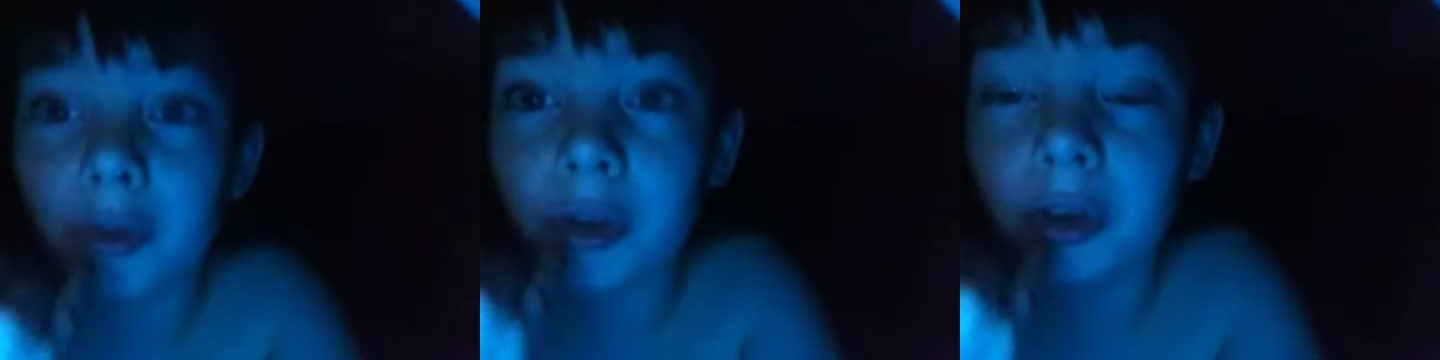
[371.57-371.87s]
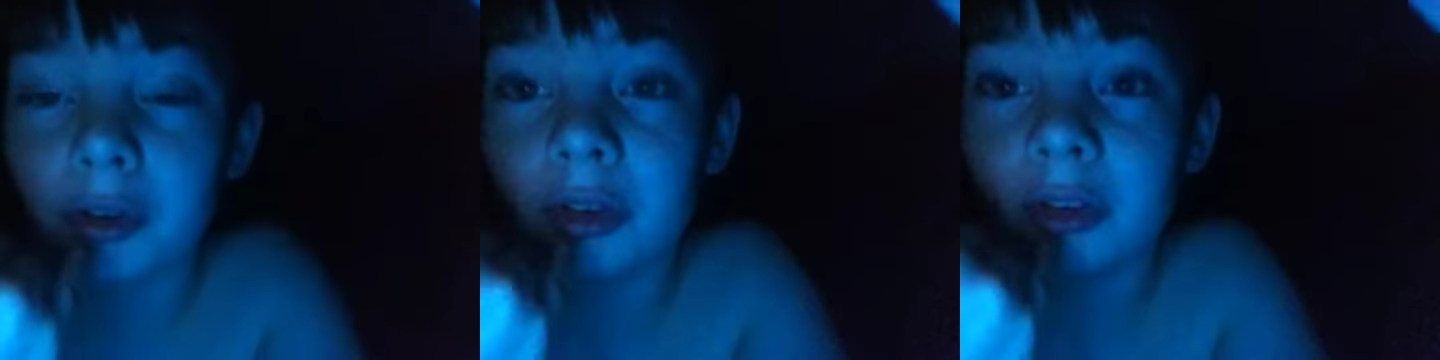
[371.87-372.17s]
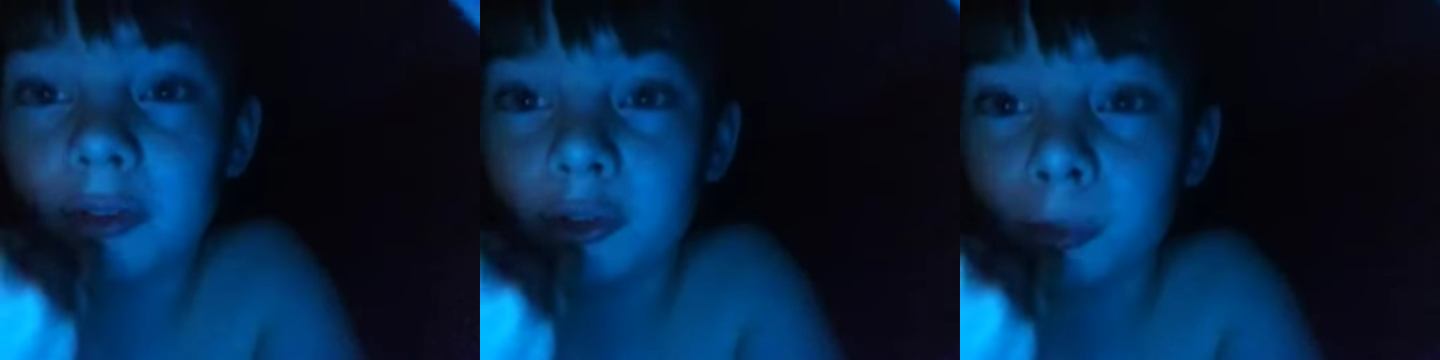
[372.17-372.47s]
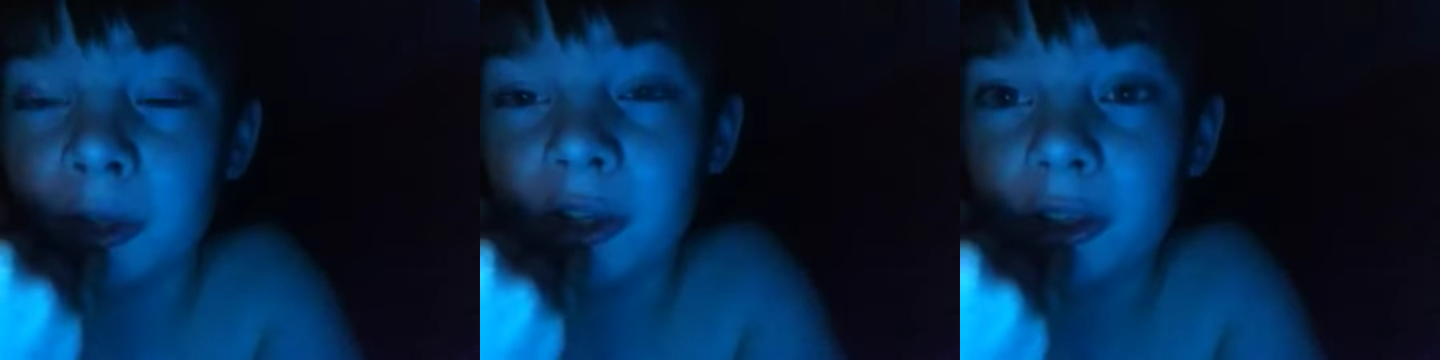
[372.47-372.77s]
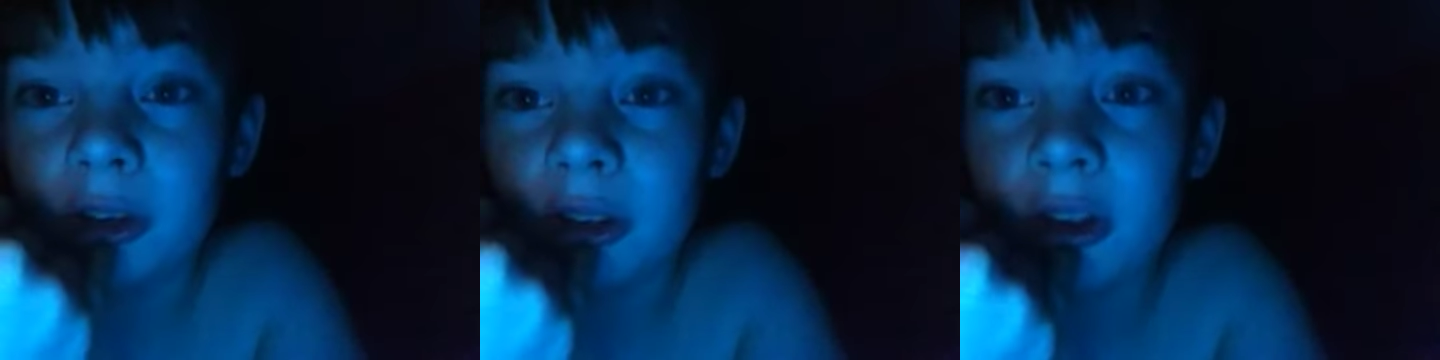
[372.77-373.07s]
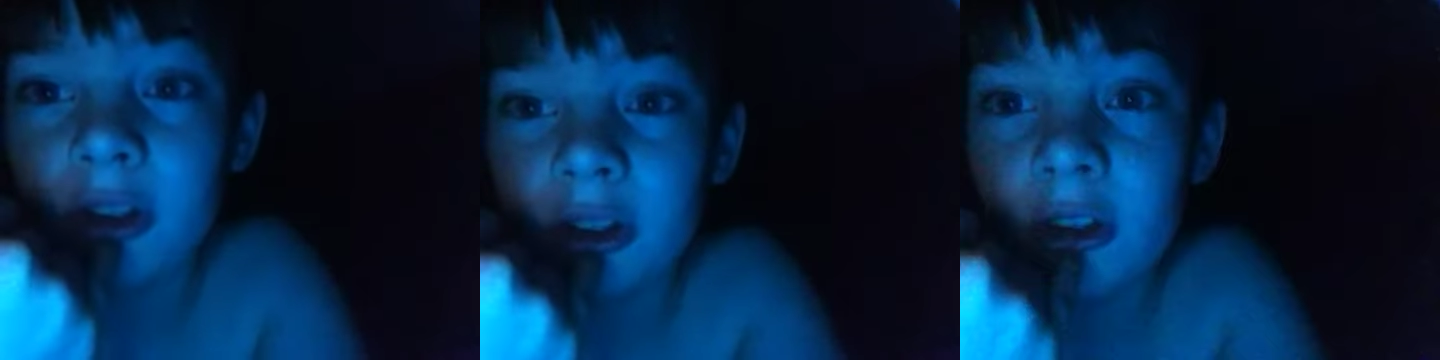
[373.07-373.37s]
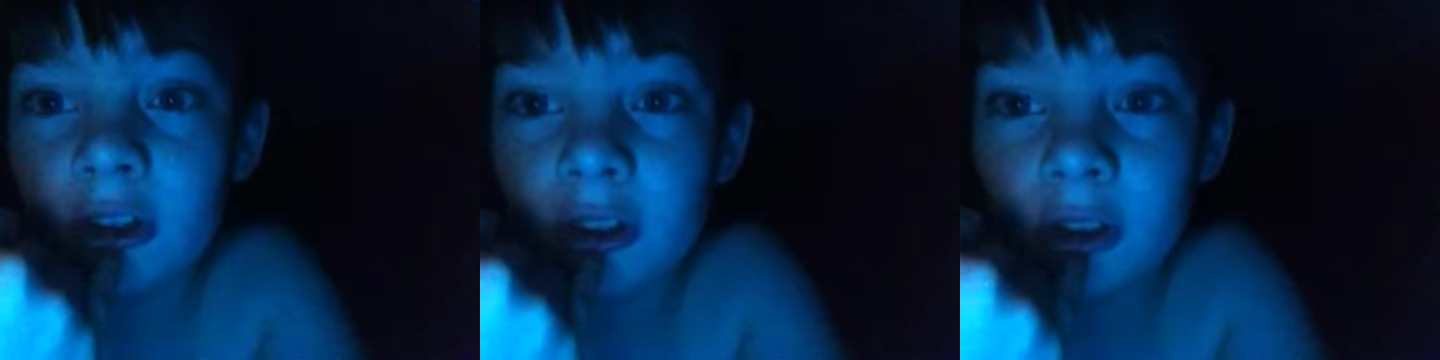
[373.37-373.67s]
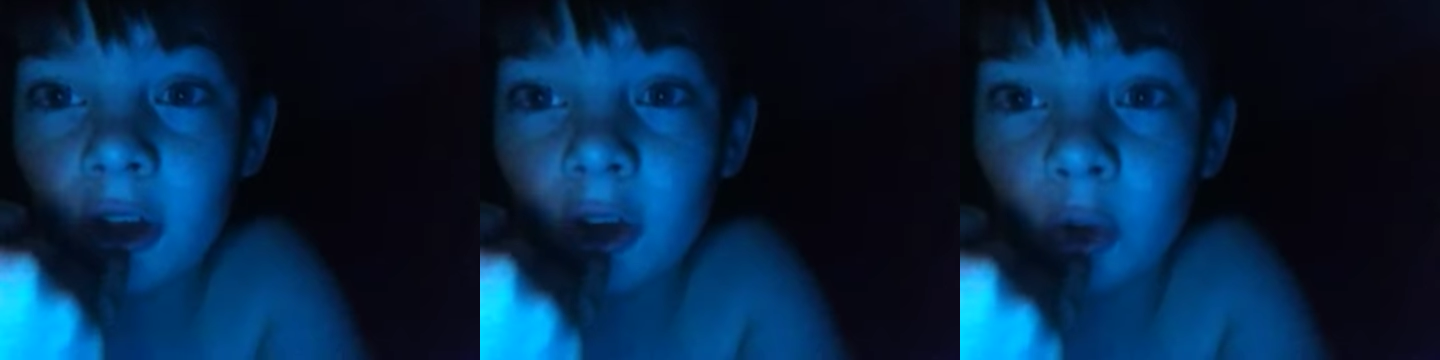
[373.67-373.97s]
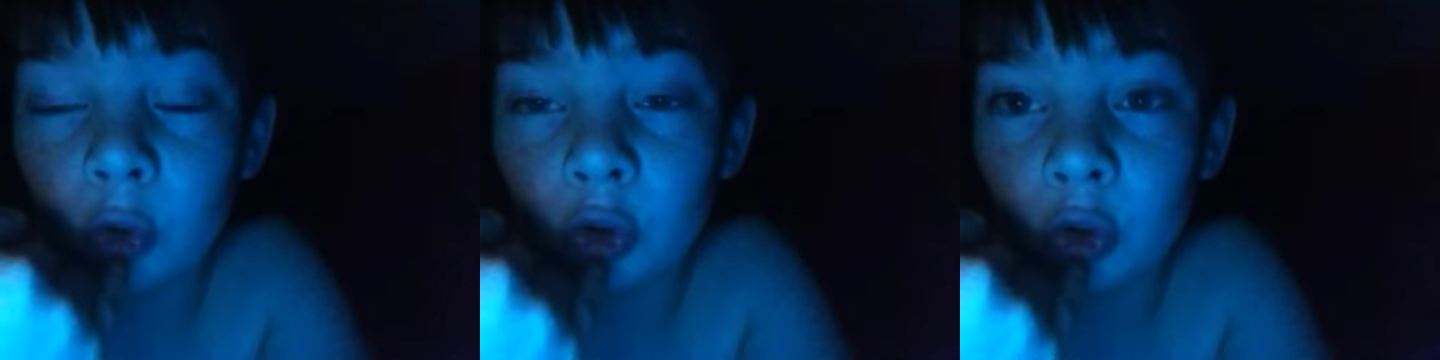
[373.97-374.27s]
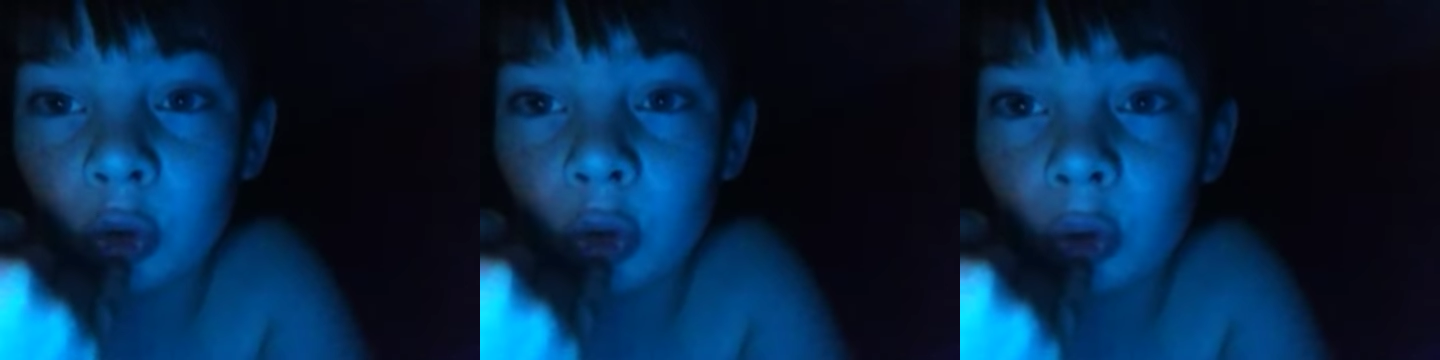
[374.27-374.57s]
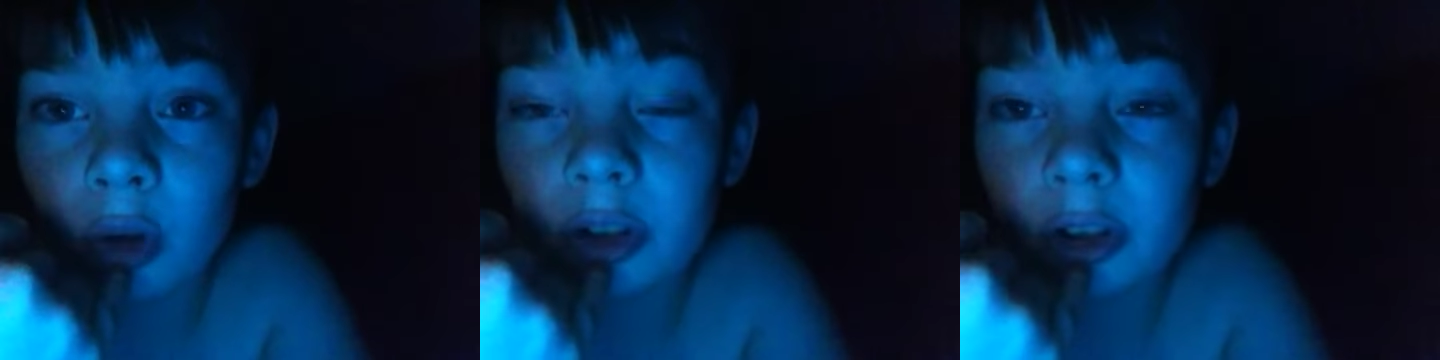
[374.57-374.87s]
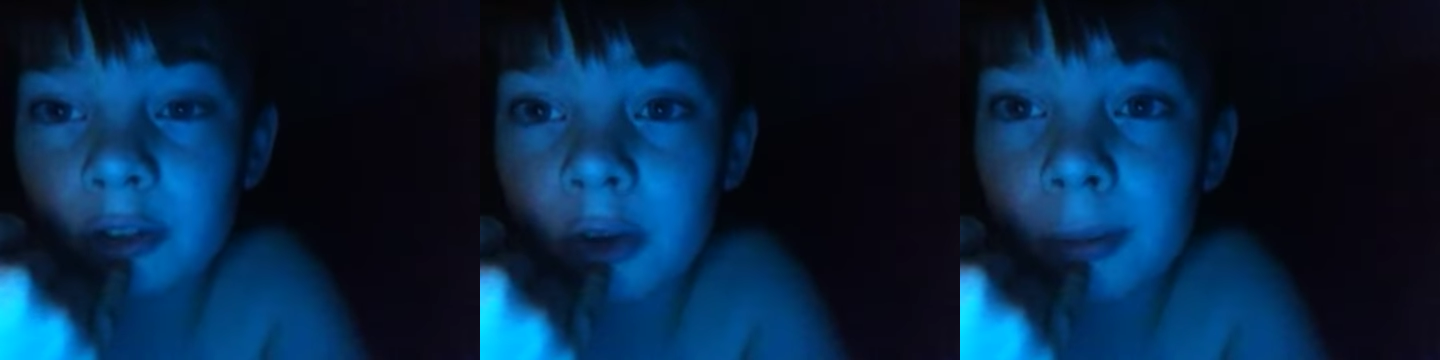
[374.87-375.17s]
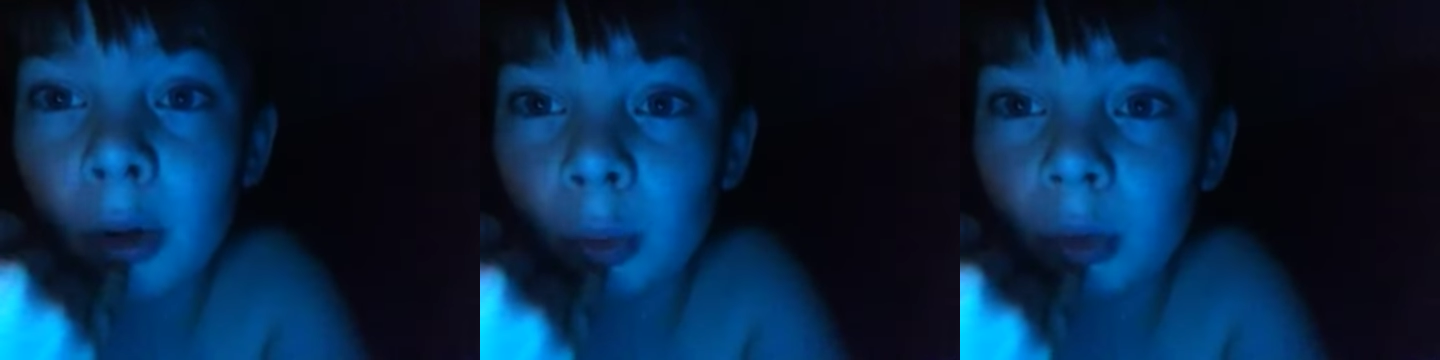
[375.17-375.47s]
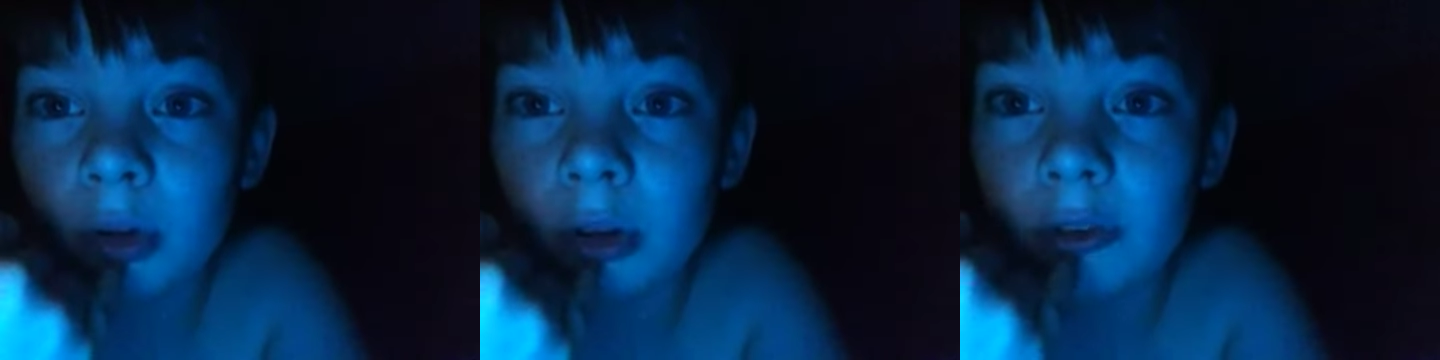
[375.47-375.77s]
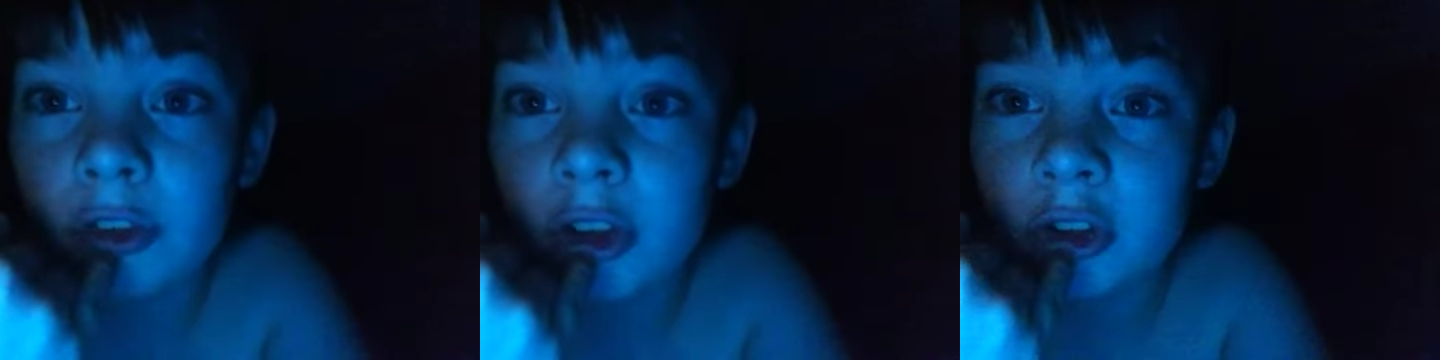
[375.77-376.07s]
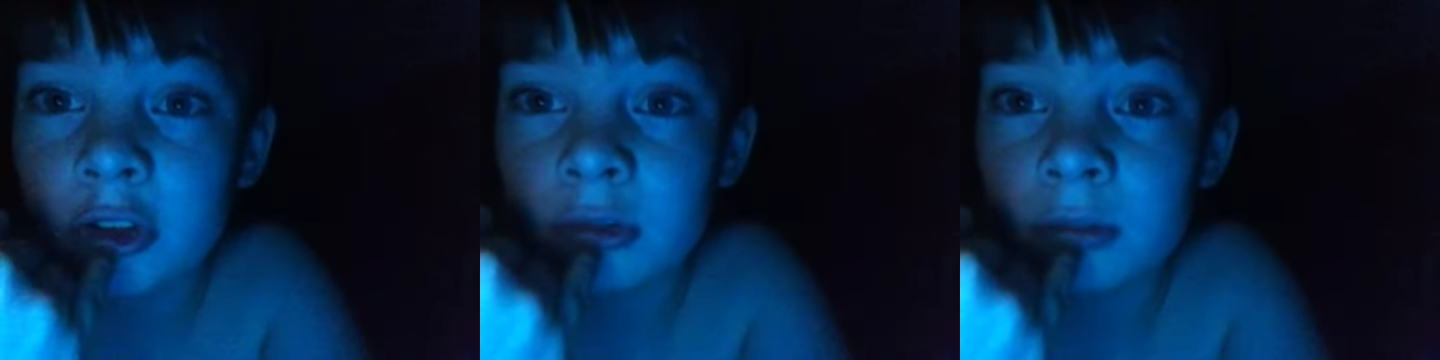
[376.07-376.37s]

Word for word: over the years in living in Japan how to identify bone in a fish.